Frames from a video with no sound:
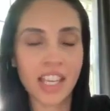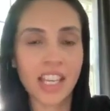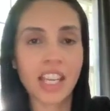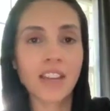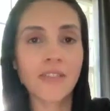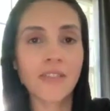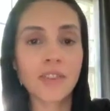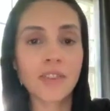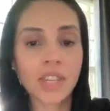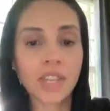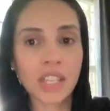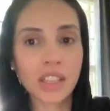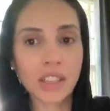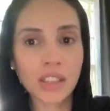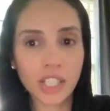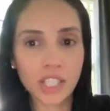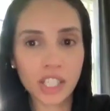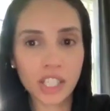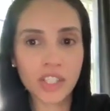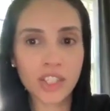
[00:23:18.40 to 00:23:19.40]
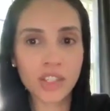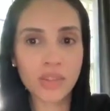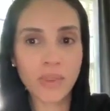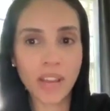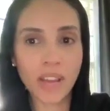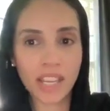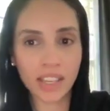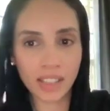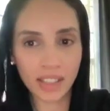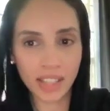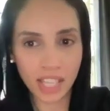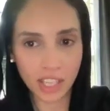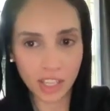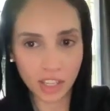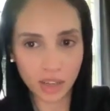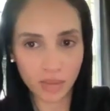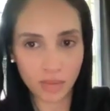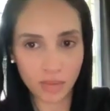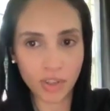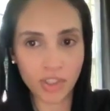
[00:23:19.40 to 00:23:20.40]
If you can learn to regulate
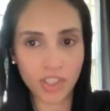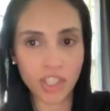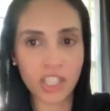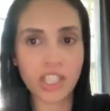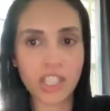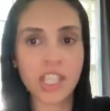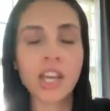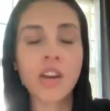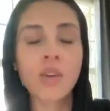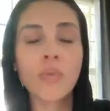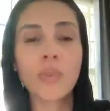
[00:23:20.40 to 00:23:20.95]
your emotions,